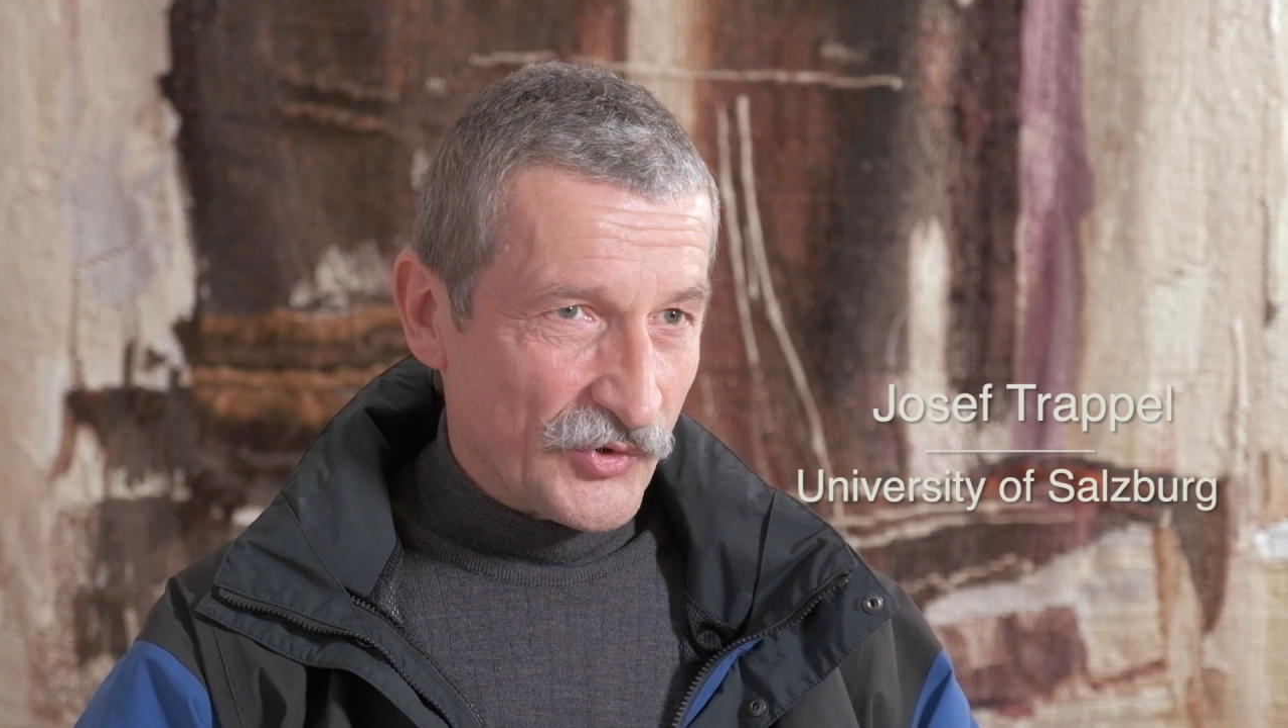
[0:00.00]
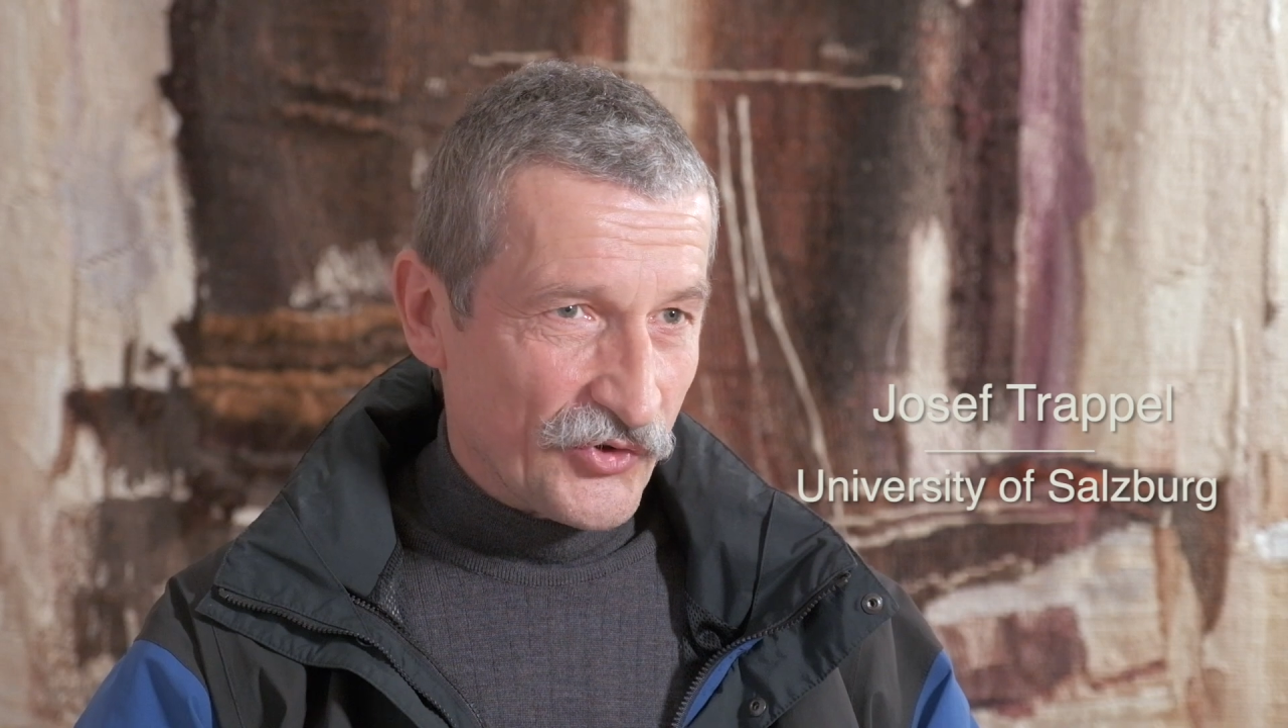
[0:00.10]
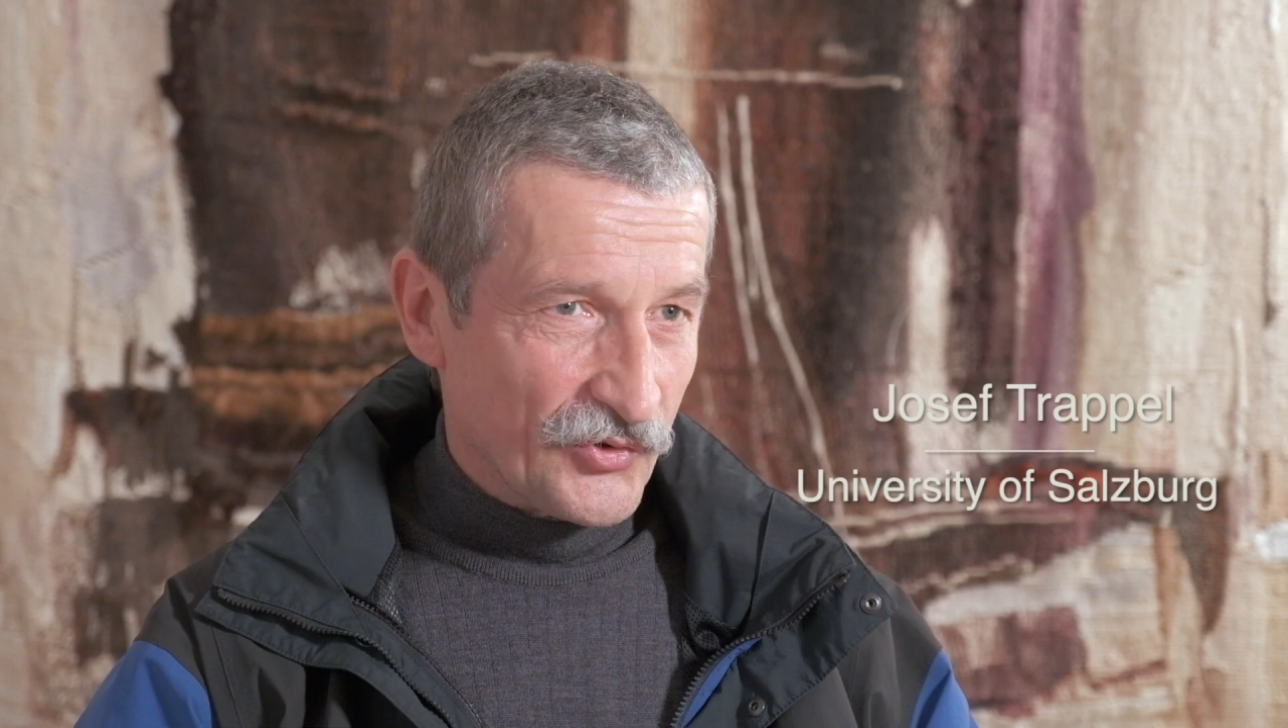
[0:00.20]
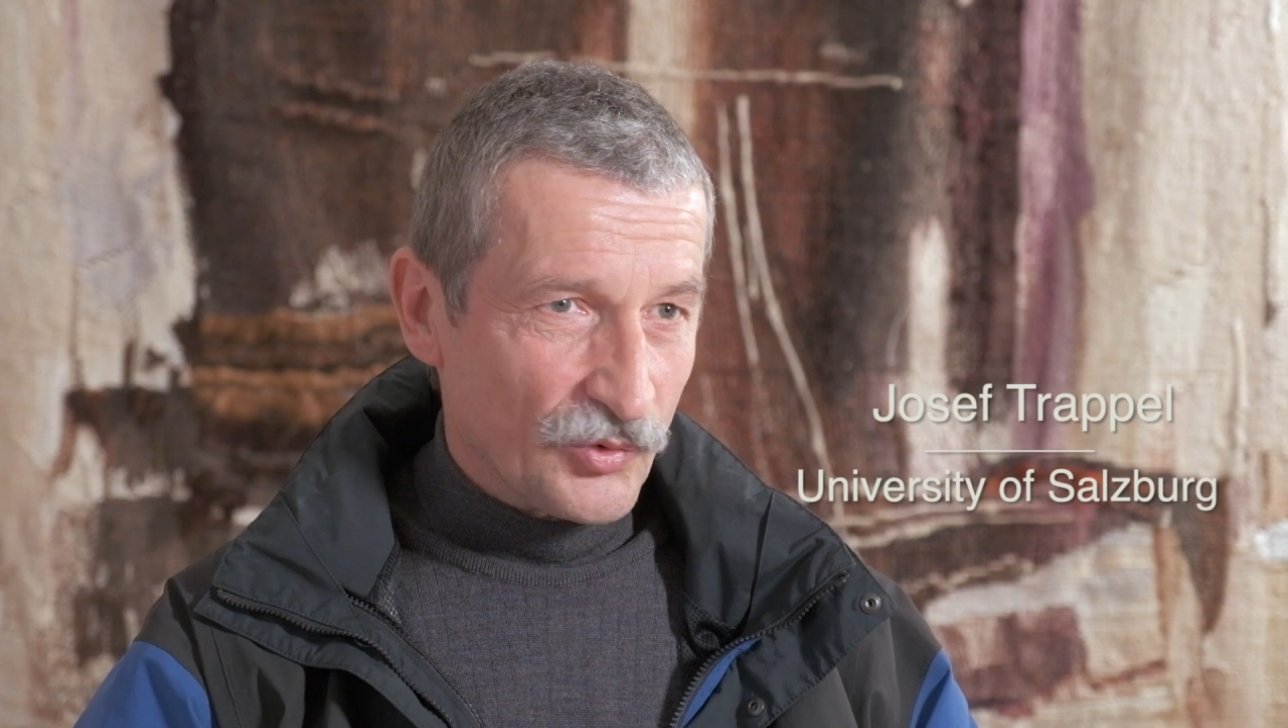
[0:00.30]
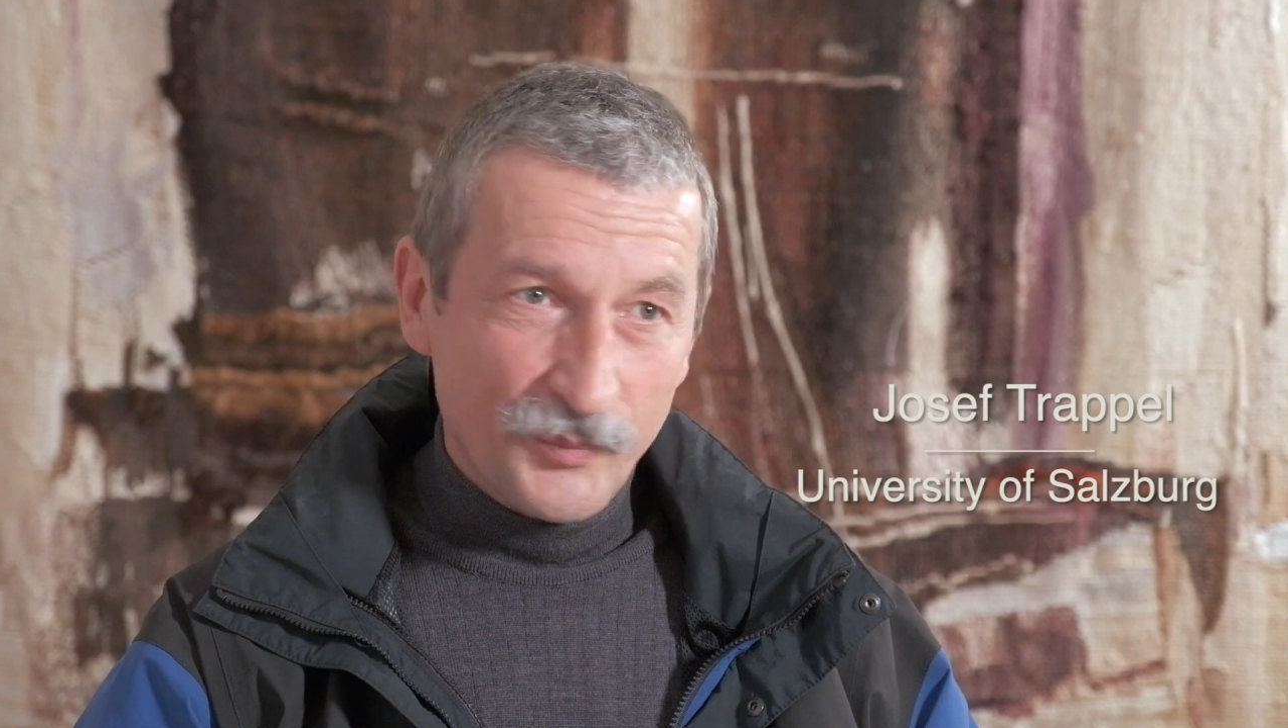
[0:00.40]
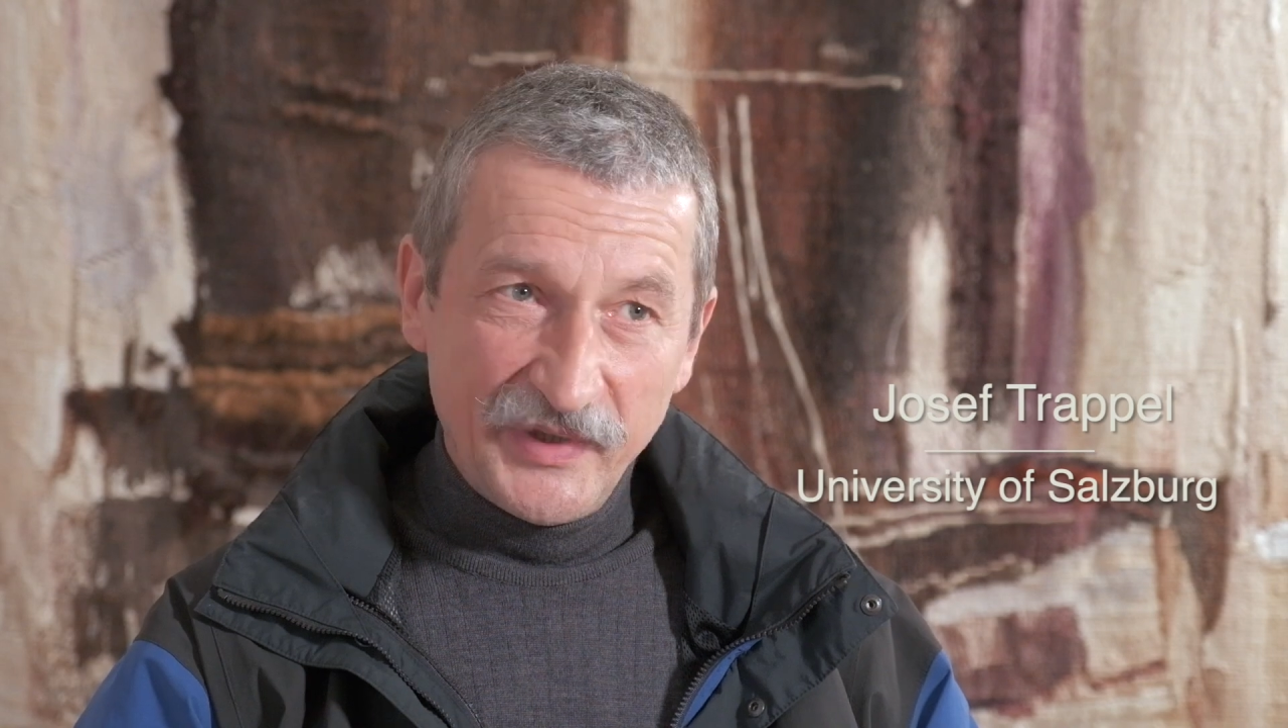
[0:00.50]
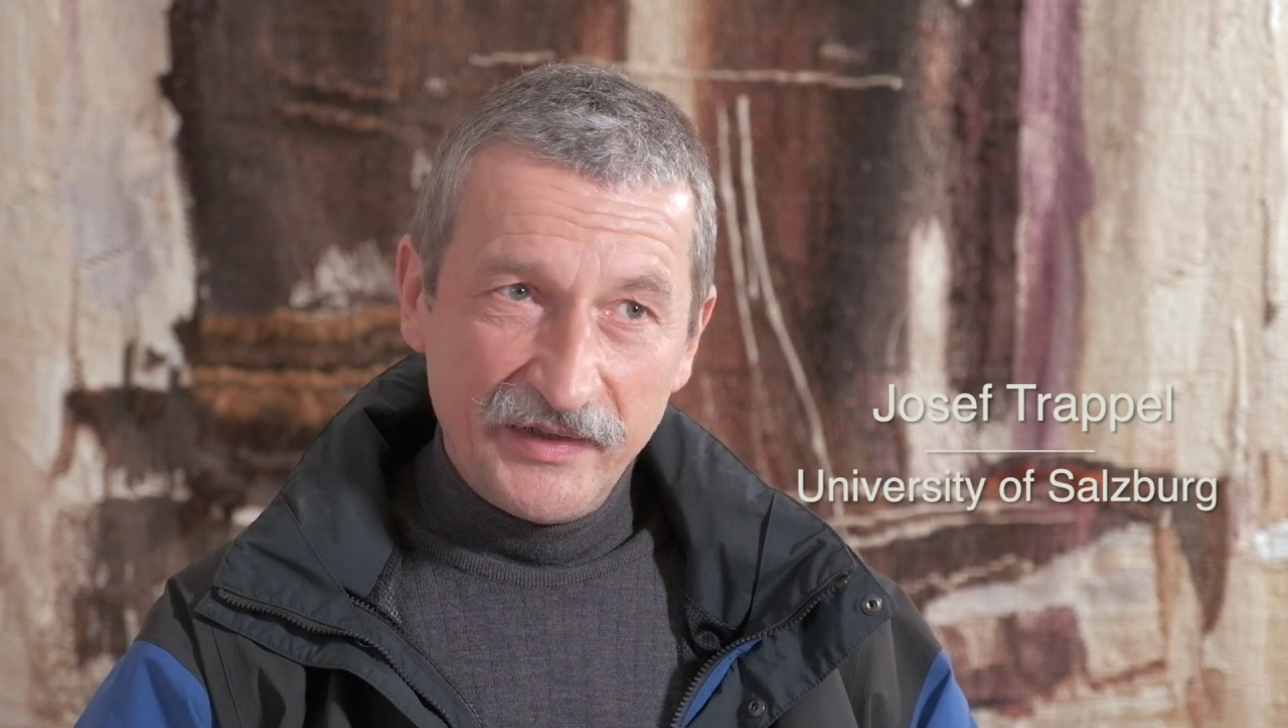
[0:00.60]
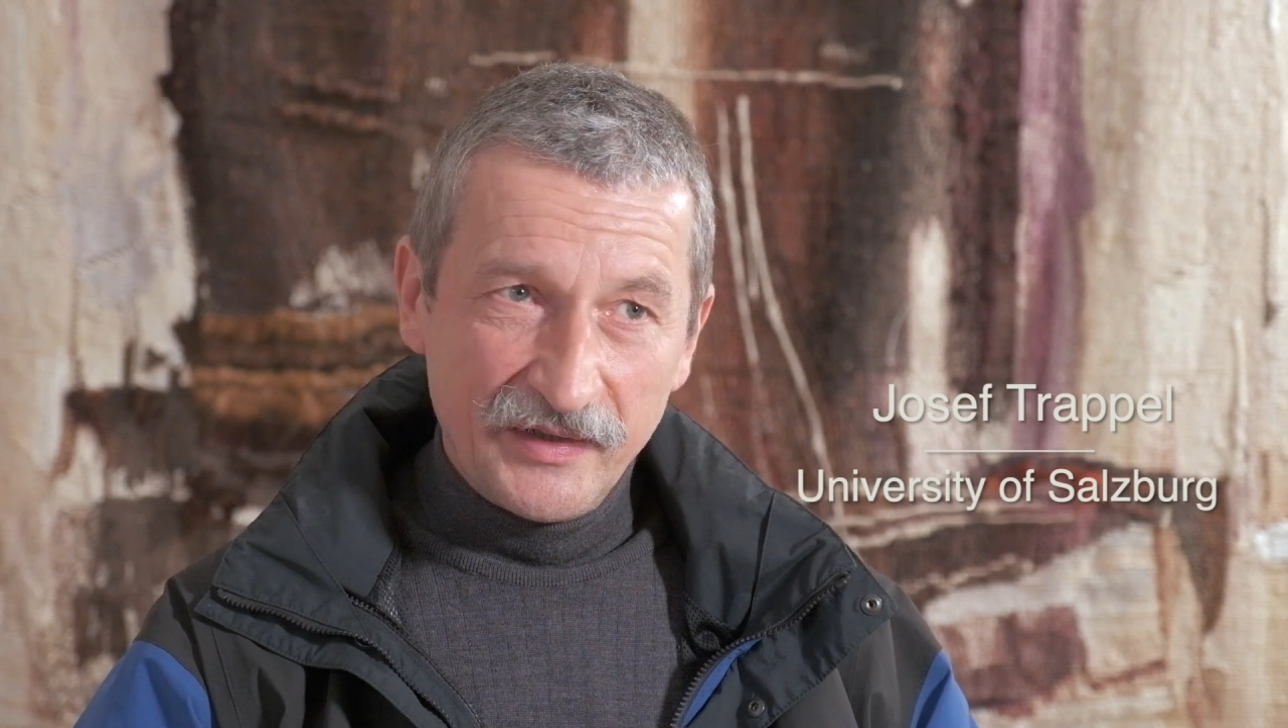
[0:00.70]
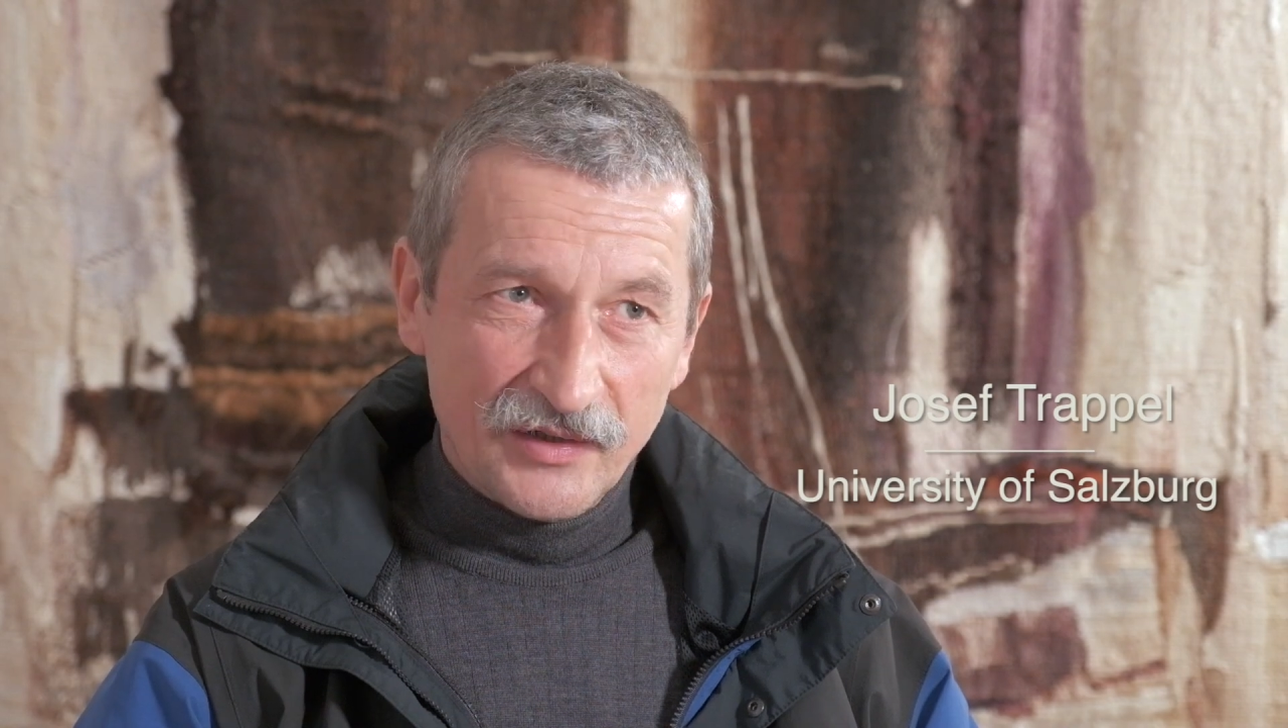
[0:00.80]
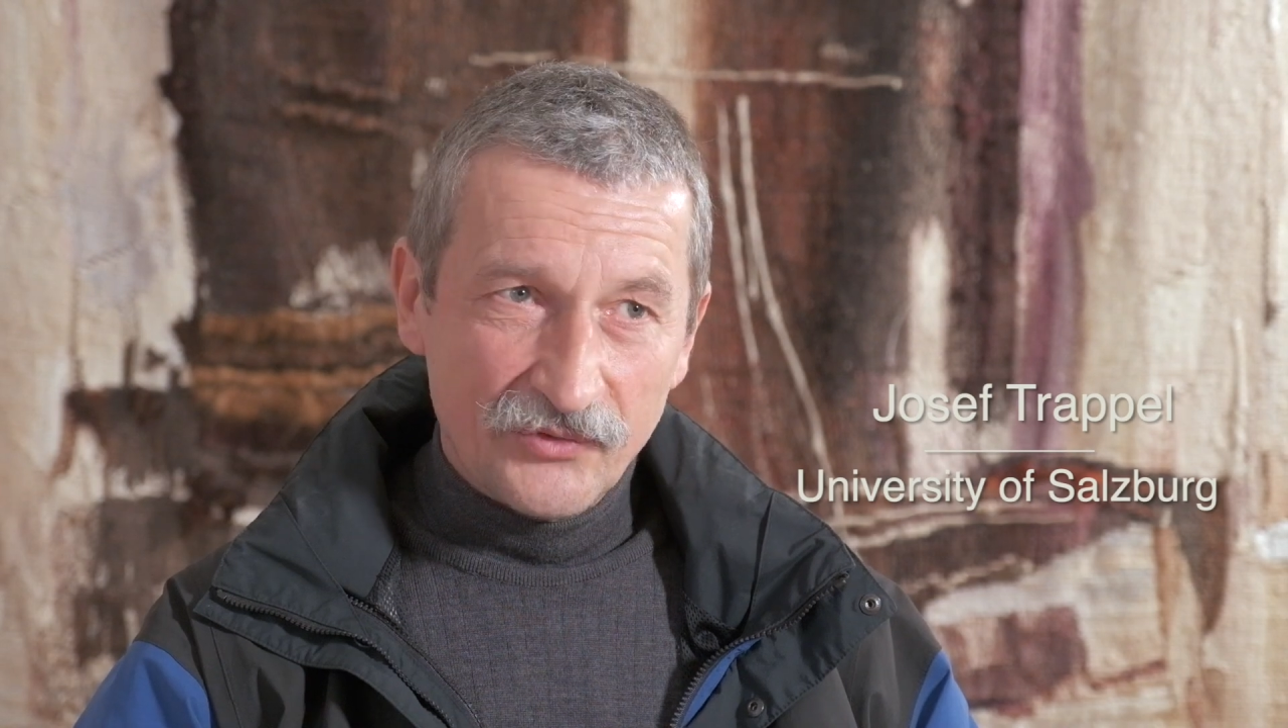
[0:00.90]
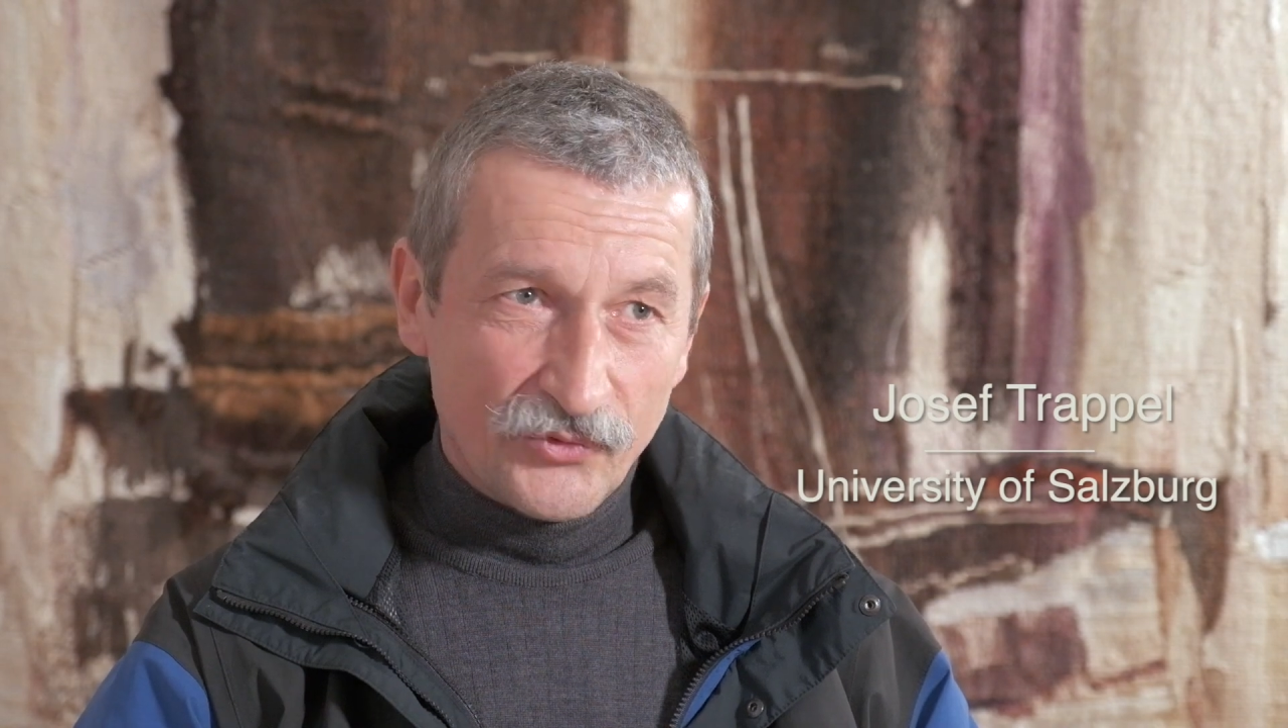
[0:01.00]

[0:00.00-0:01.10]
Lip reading: which is called Media